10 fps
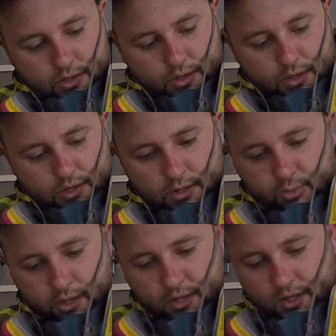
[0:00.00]
Just
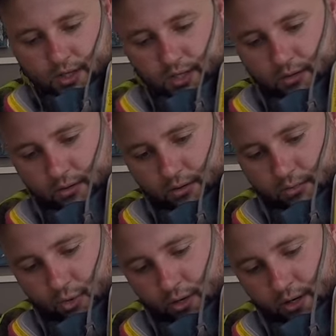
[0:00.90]
spreading these out a little
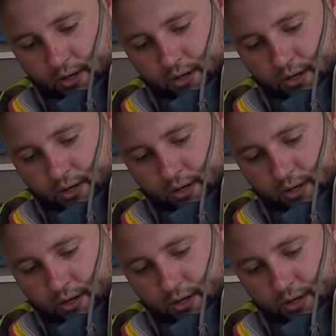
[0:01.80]
more.